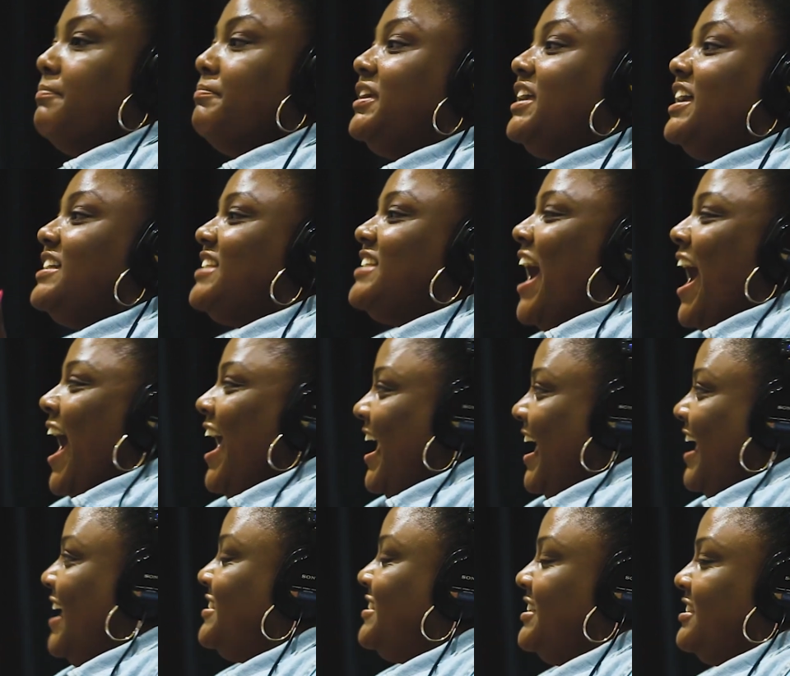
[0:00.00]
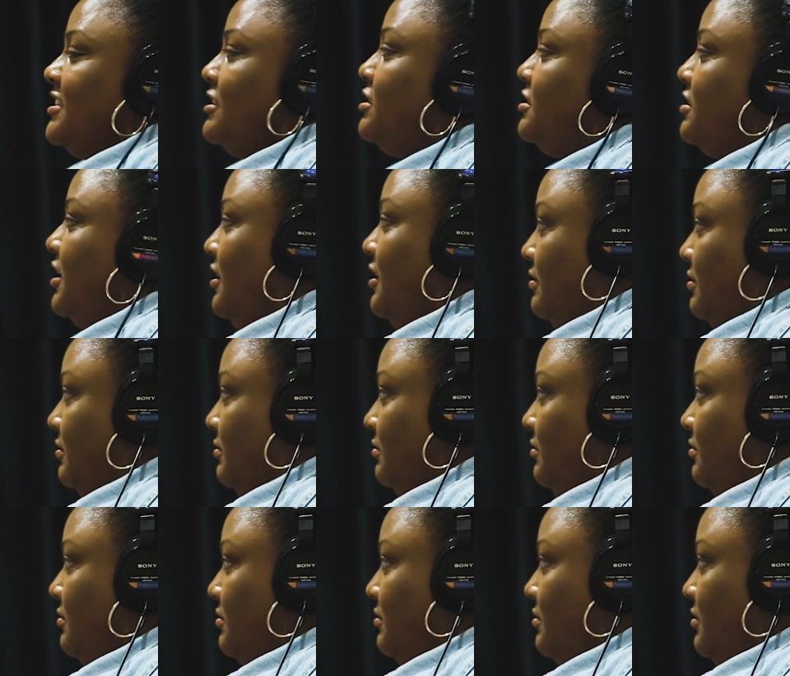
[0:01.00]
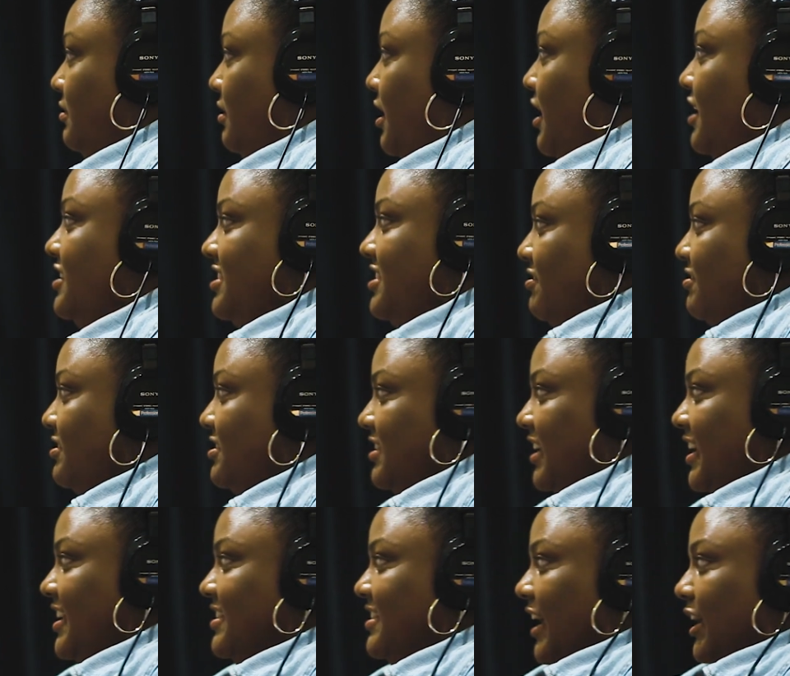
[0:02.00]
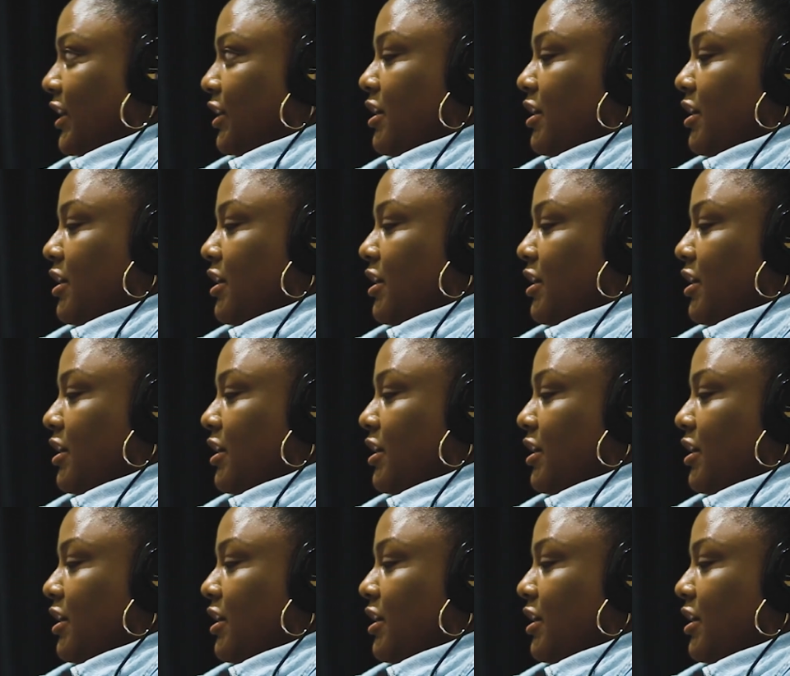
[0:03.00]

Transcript: Because hot hands is a skill. Seriously, it's like...